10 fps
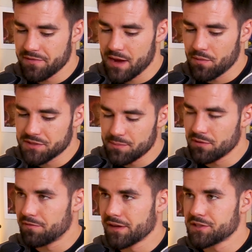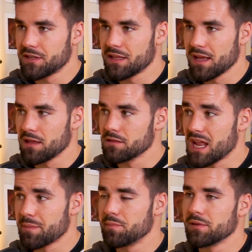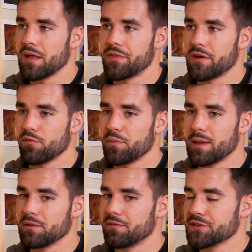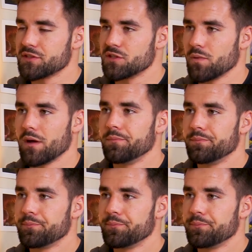I was able to fix it, I think a lot of people out there will be able to fix it as well.